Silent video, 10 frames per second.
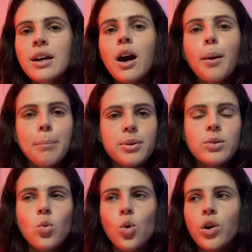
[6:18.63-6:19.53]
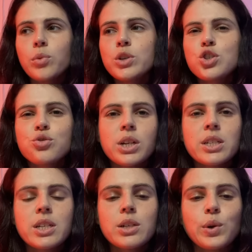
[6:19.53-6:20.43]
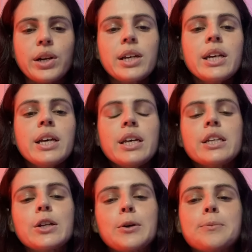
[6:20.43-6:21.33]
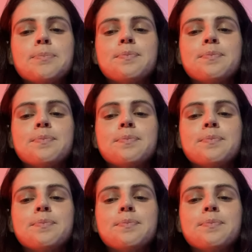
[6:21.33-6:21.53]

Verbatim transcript: up or restricted or, you know,